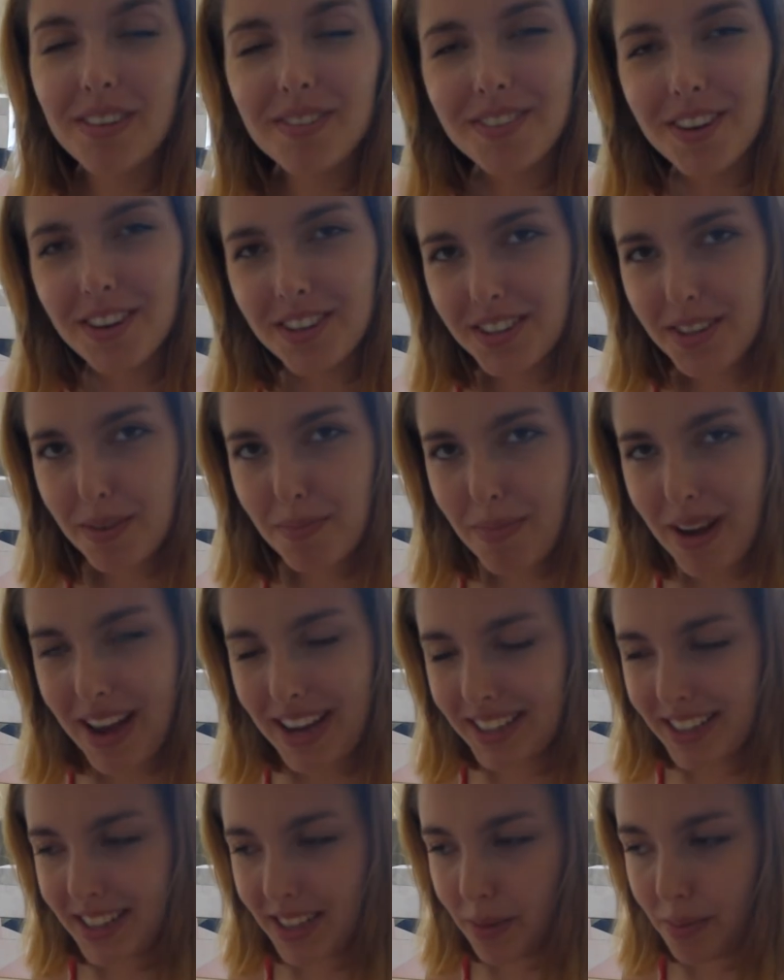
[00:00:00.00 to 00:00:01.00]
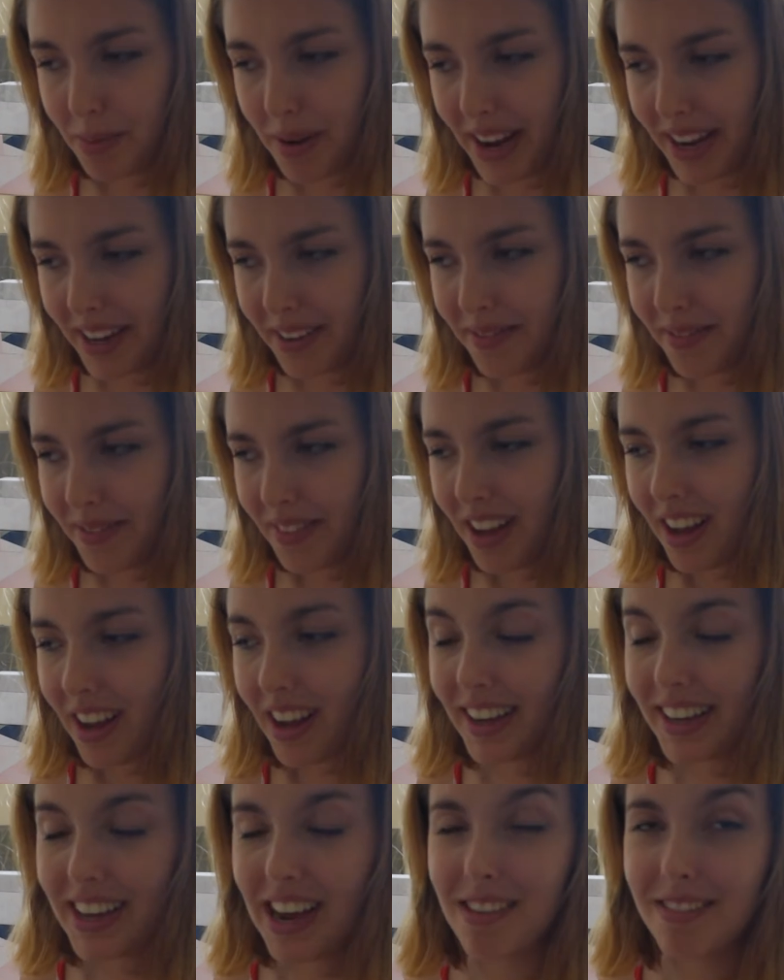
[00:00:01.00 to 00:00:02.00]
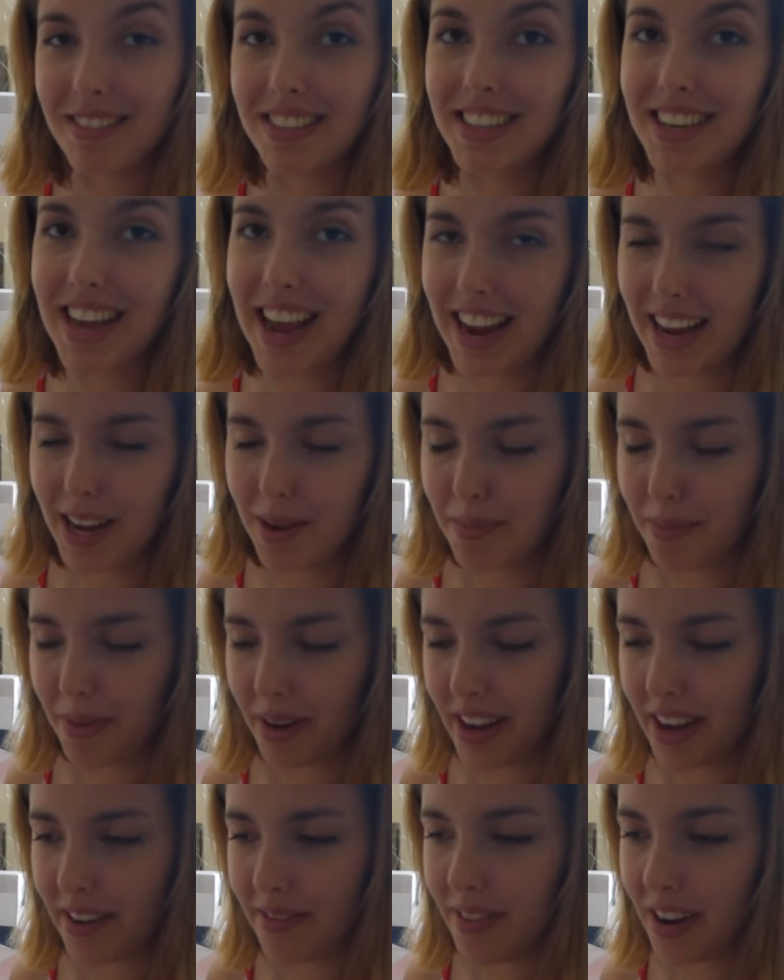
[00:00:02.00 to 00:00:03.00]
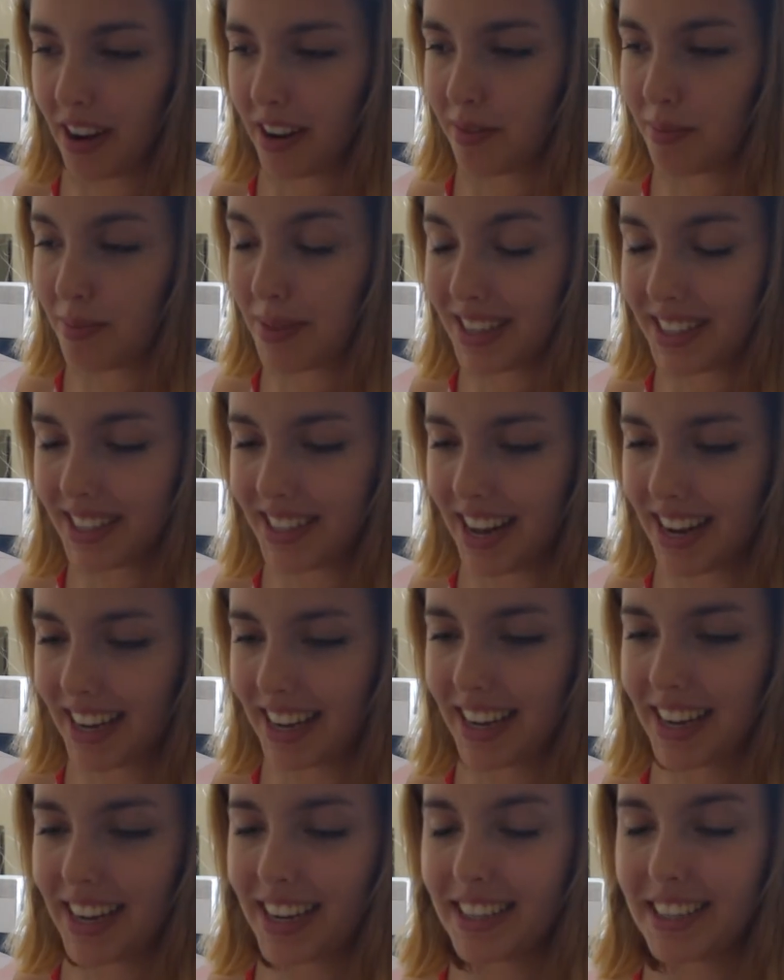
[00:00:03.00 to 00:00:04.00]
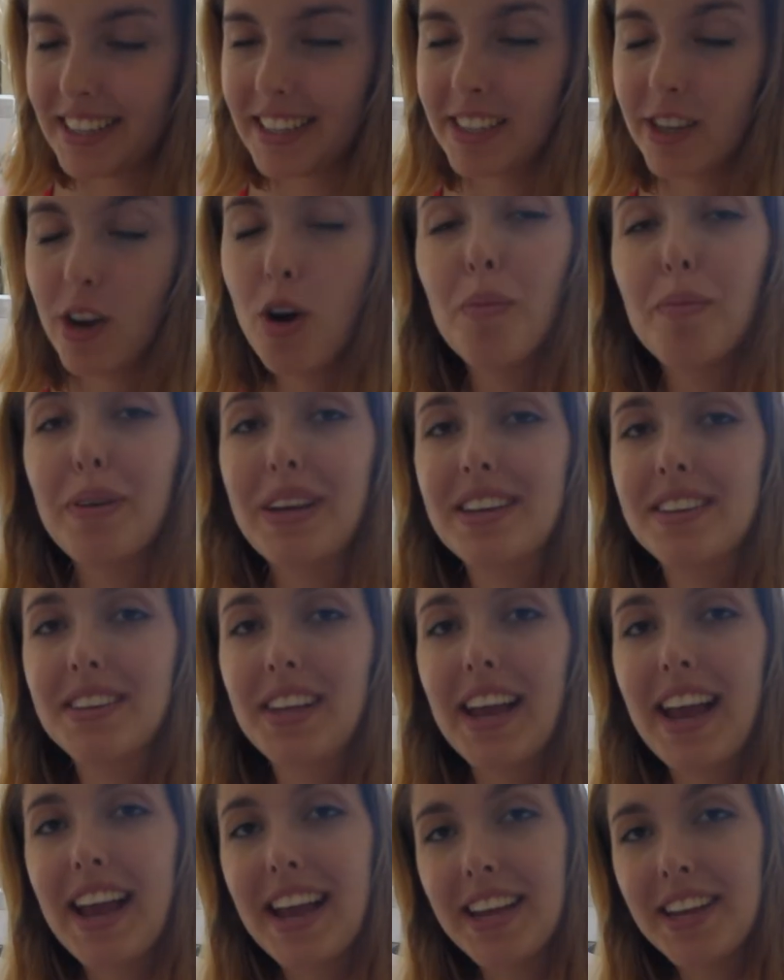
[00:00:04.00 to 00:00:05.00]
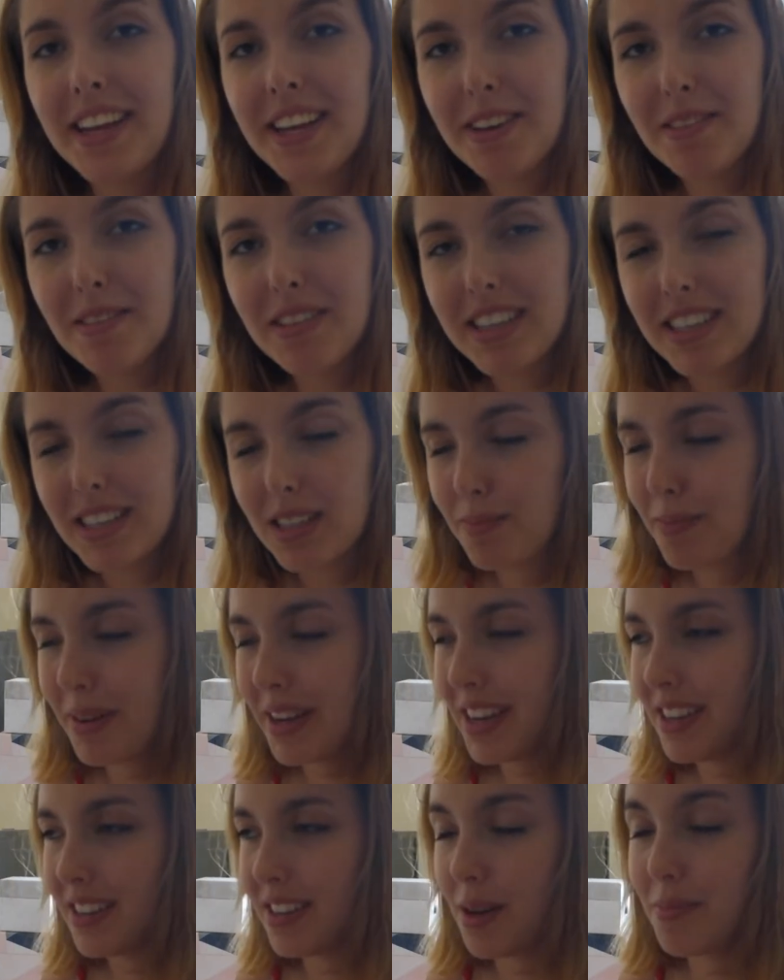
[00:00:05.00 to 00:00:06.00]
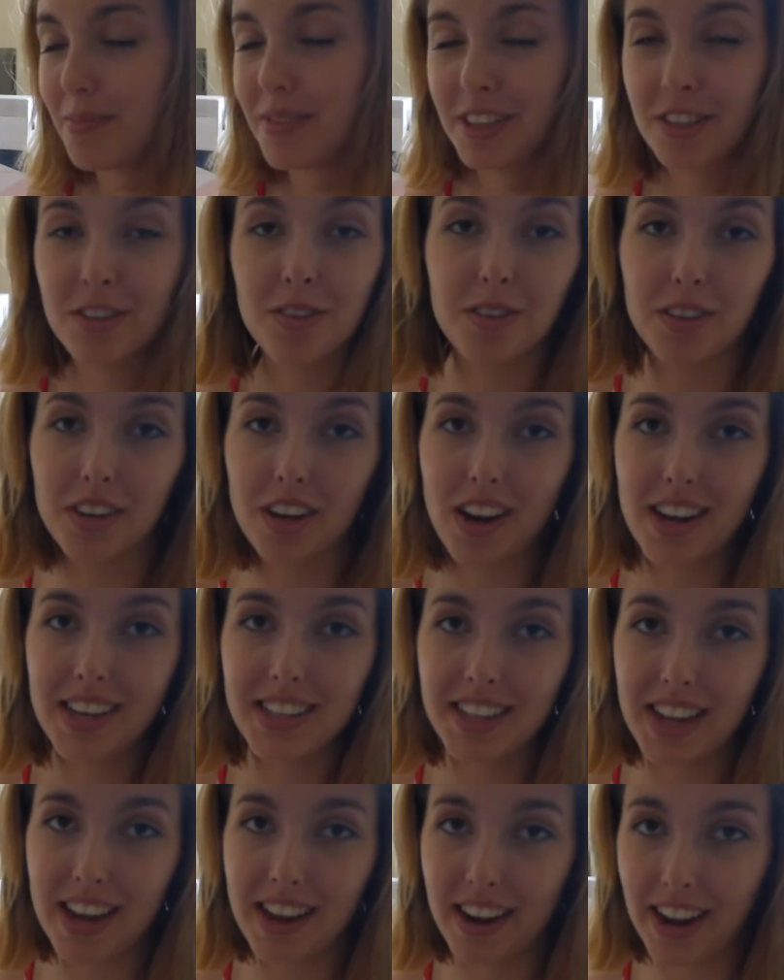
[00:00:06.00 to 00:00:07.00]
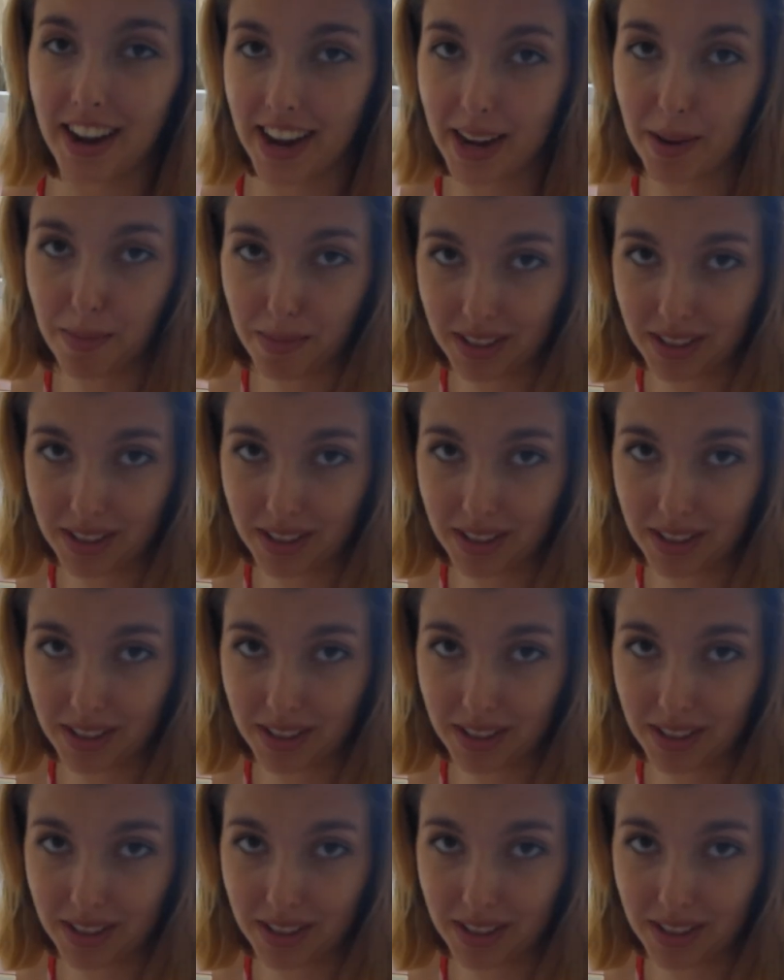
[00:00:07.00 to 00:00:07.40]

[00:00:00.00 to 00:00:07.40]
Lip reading: I've got some pets to paint. I counted 8, but if I've missed any, it's not because I hate you, it's because I'm disorganized and I hate